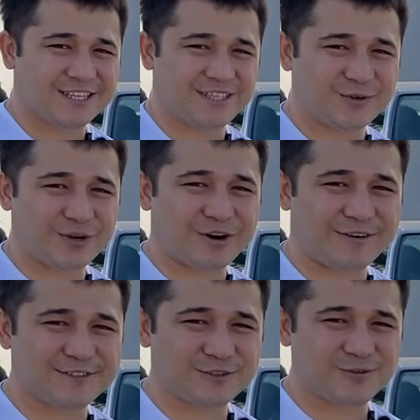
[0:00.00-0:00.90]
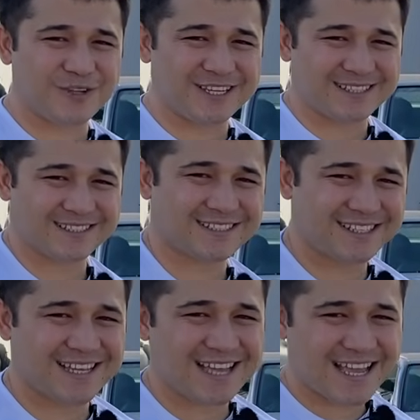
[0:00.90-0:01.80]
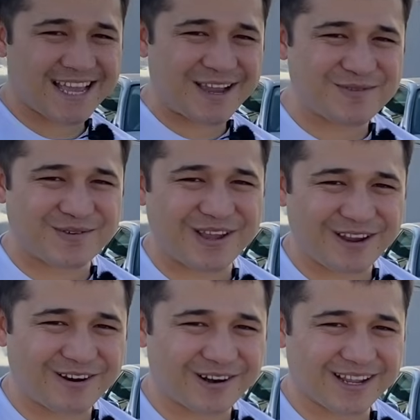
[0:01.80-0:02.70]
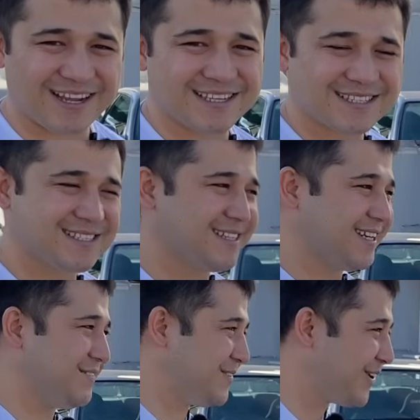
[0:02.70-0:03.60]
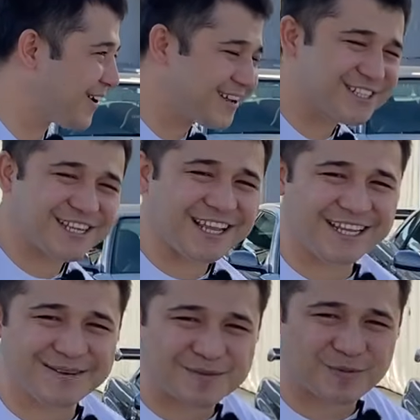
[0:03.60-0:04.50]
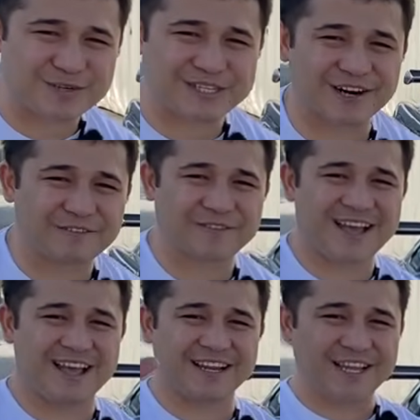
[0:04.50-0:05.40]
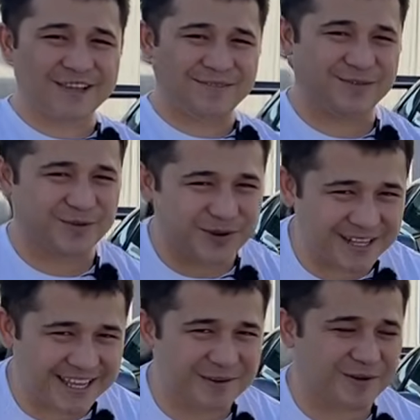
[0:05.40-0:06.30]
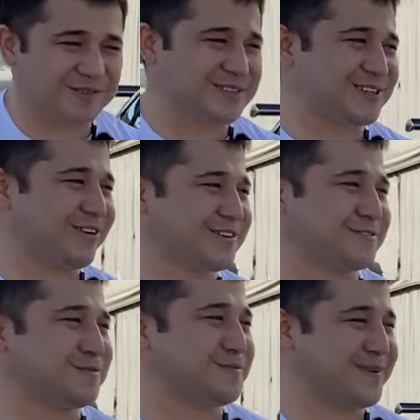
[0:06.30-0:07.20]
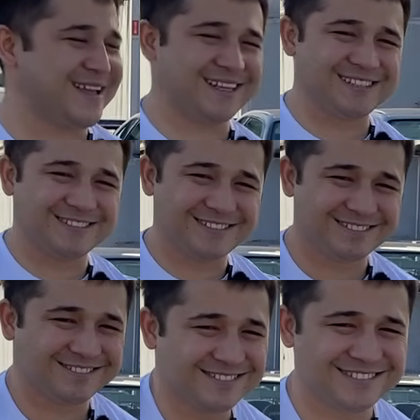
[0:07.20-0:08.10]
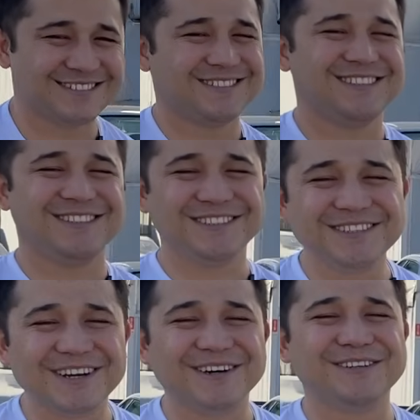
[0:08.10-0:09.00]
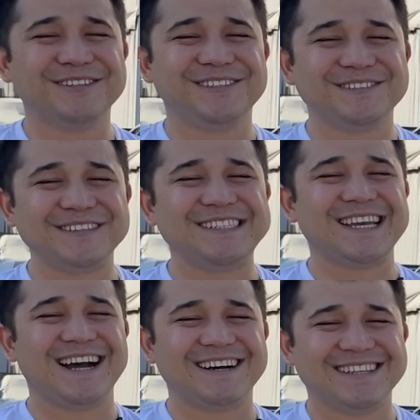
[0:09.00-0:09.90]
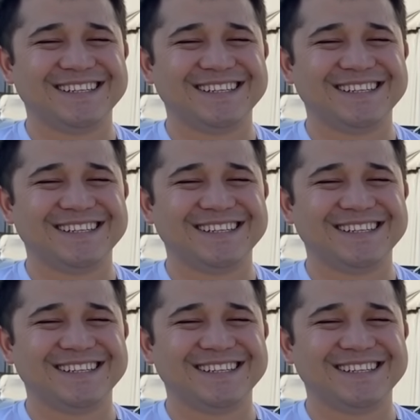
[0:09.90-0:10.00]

Your car is your thing. Have the right car, guys. And if you're a J D M sports car fan, if you want to get one of those cars from Japan, you know who to reach out.